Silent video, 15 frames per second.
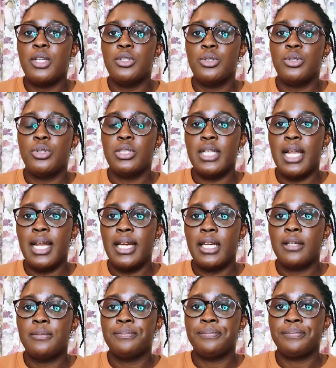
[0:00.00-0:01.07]
So those are like
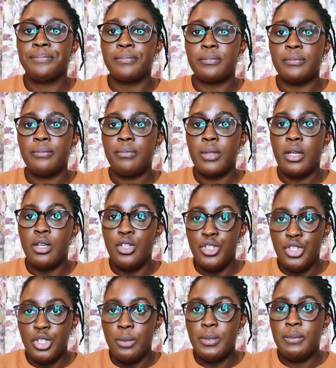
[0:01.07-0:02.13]
the job